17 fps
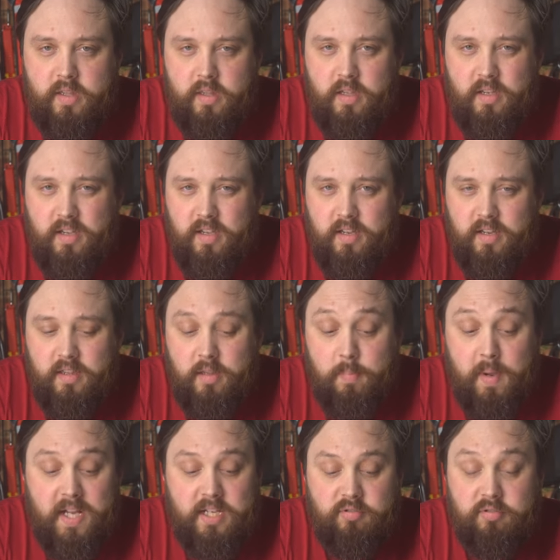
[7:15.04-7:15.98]
the uh, the
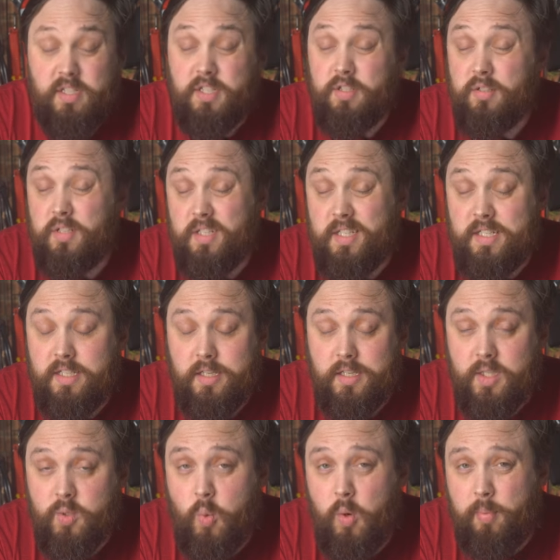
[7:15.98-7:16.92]
battery, you just need to
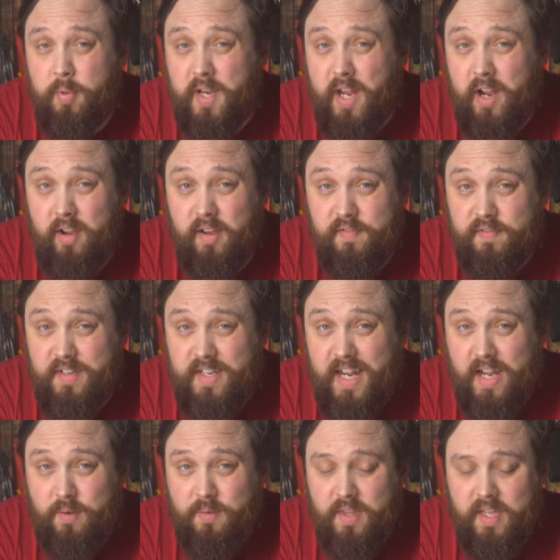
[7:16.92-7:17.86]
swap it out every
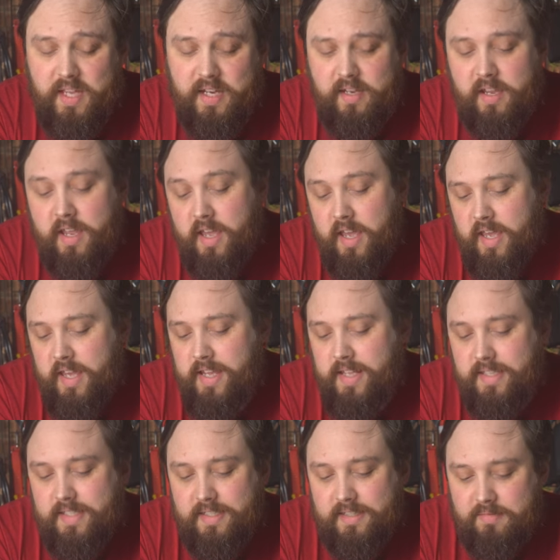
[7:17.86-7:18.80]
now and then.
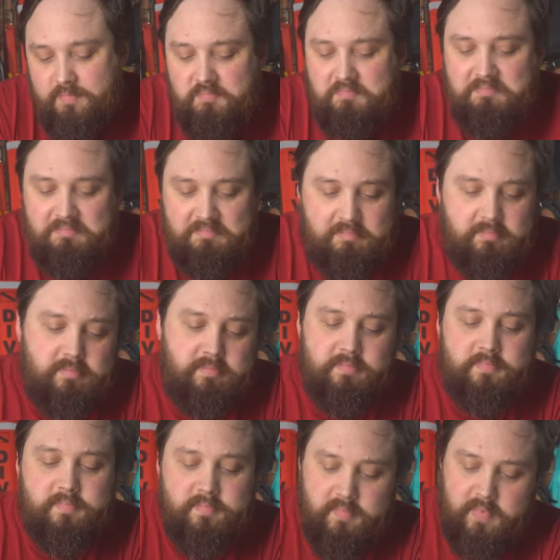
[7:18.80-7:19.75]
It's
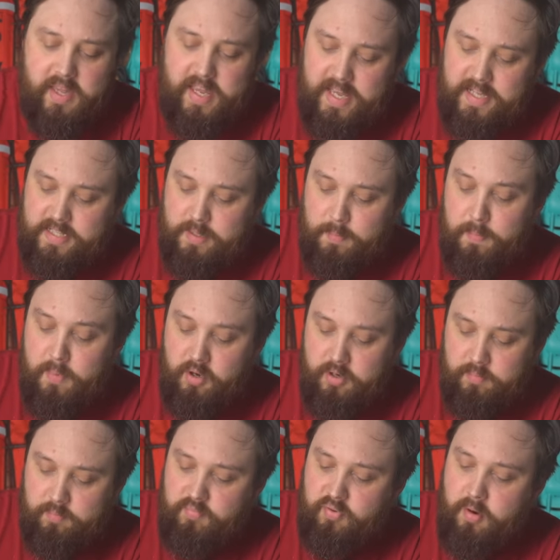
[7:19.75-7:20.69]
it's a
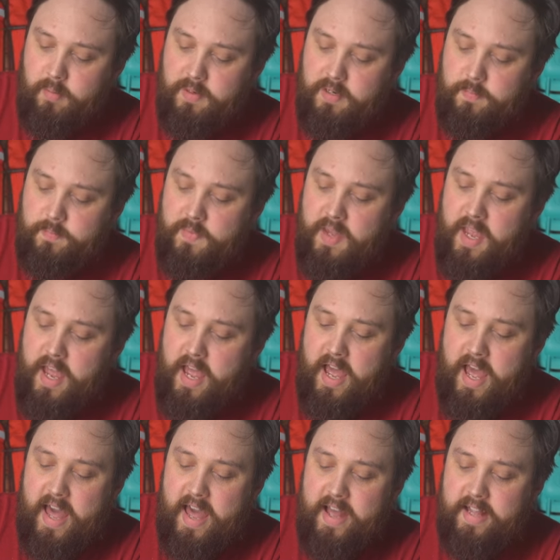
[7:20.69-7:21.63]
modern problem,
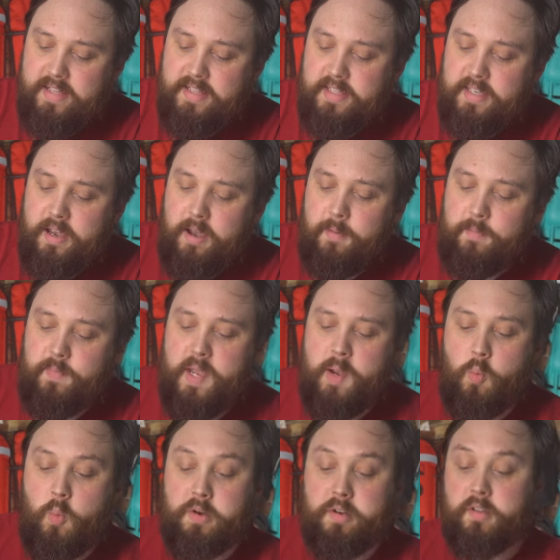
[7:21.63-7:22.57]
and um,
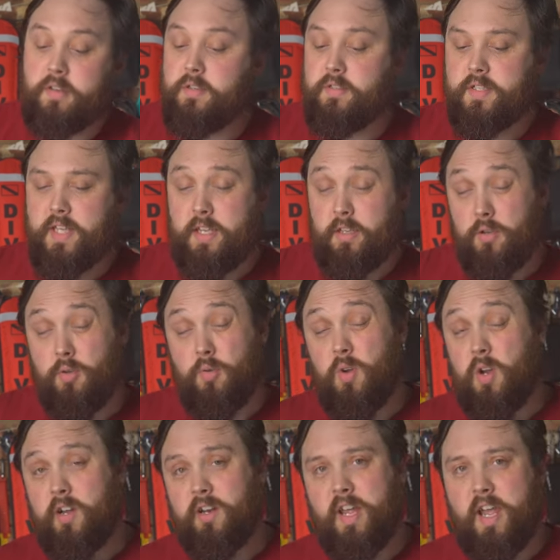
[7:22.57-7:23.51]
and one of those that you
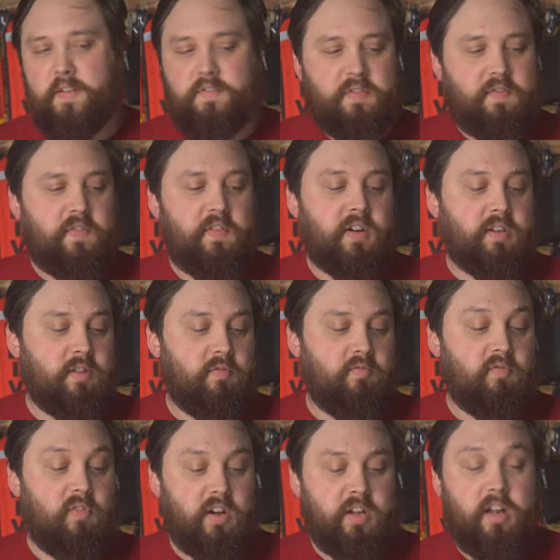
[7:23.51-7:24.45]
kind of have to find
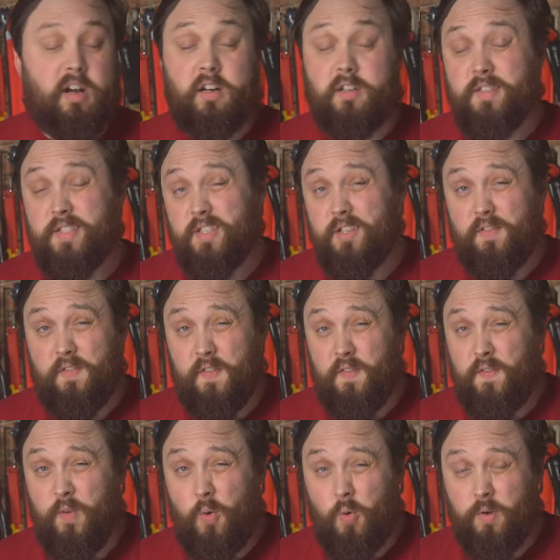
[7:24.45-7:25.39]
the right answer
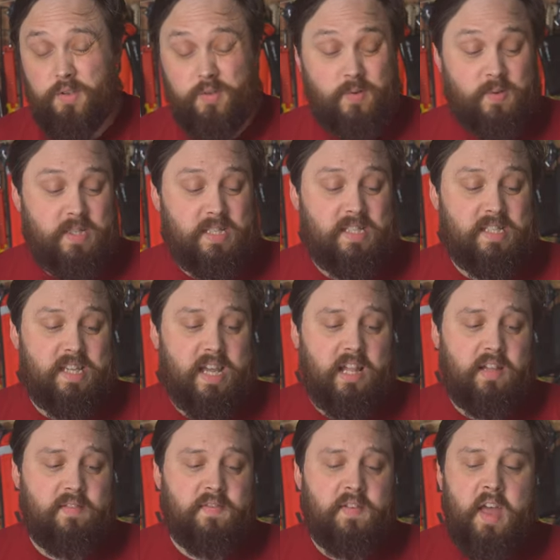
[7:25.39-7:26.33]
for
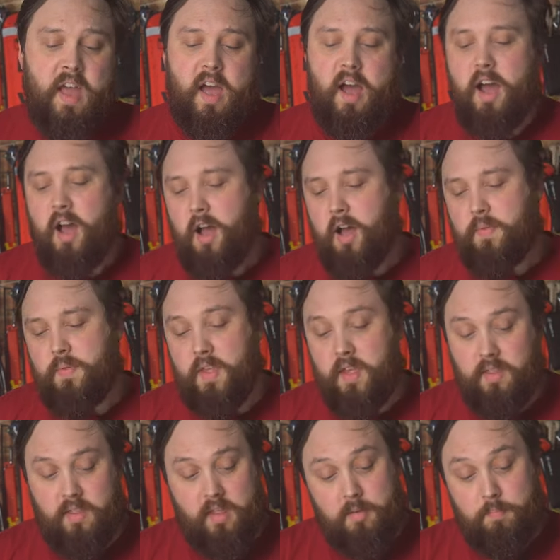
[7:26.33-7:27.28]
yourself. Uh,
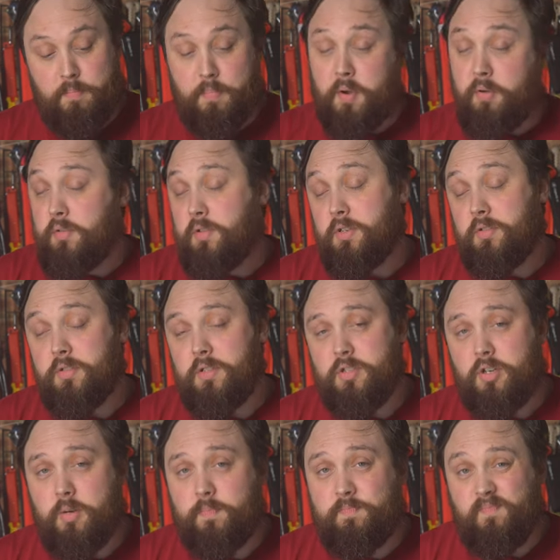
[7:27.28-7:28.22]
they, they both do the
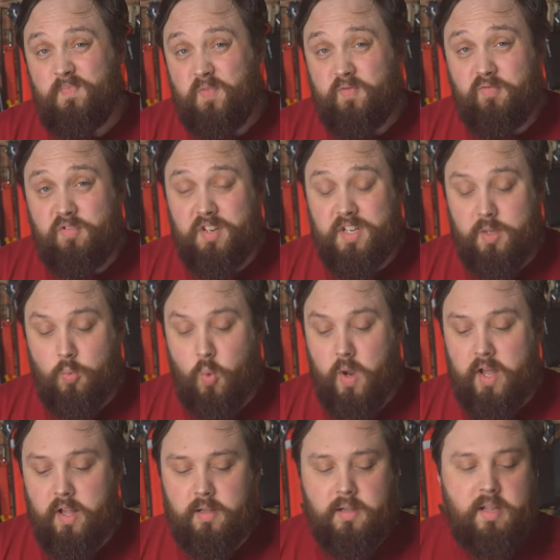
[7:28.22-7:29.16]
job really
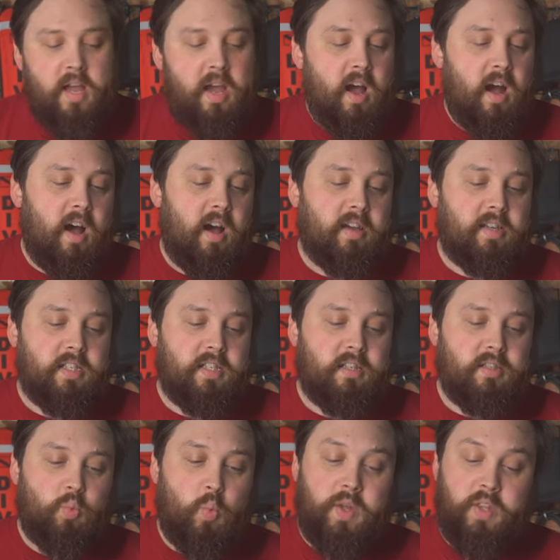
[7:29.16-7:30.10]
well. Uh, it's
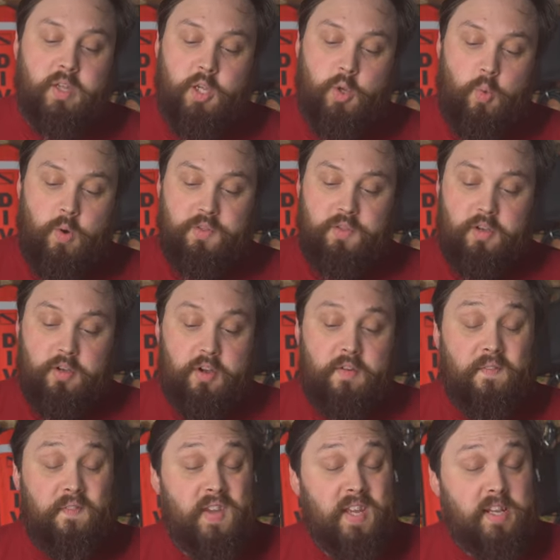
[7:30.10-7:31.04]
just whether you want the
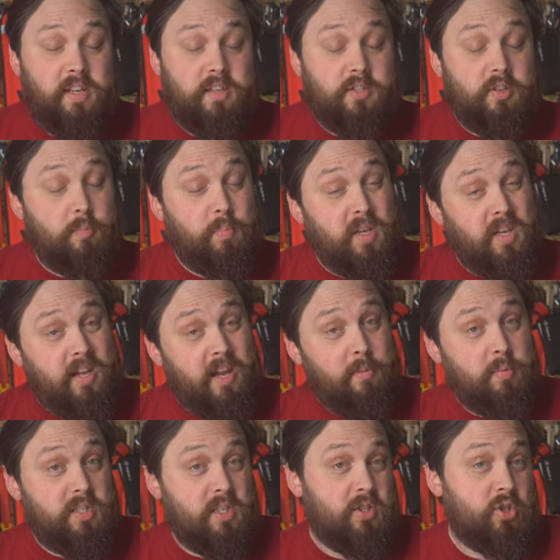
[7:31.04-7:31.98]
convenience of being
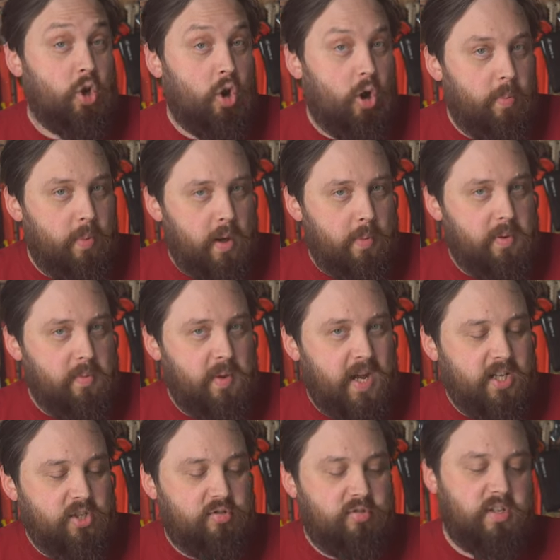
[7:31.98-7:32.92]
able to top up a
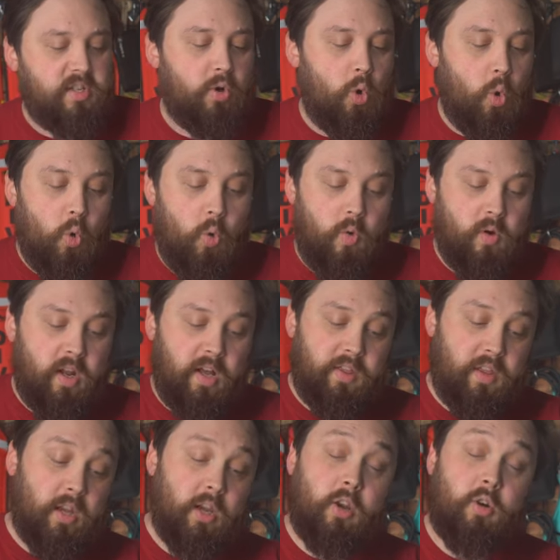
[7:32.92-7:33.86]
battery, or
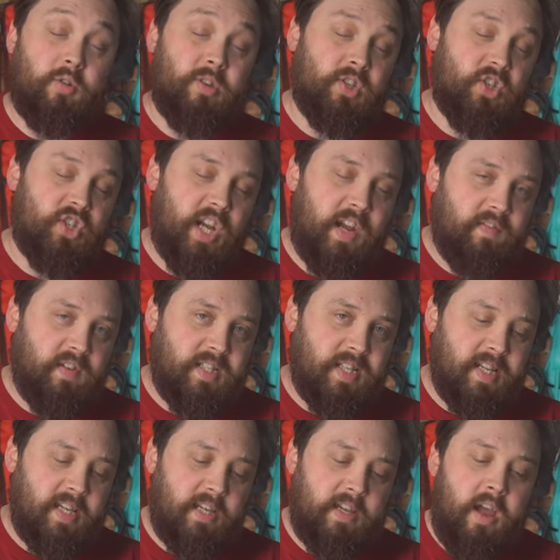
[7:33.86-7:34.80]
like the
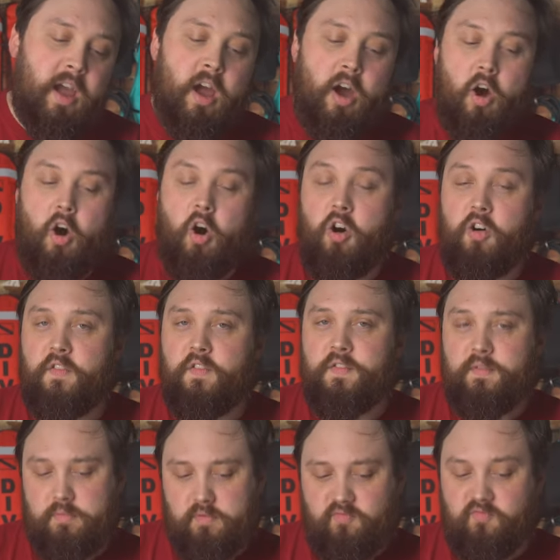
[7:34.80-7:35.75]
longevity
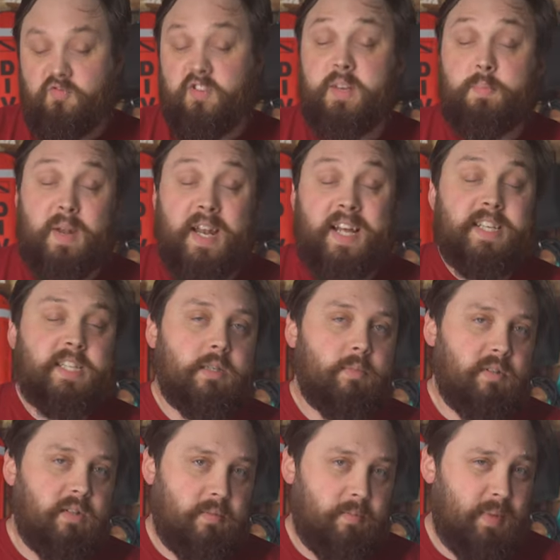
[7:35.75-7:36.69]
of replaceable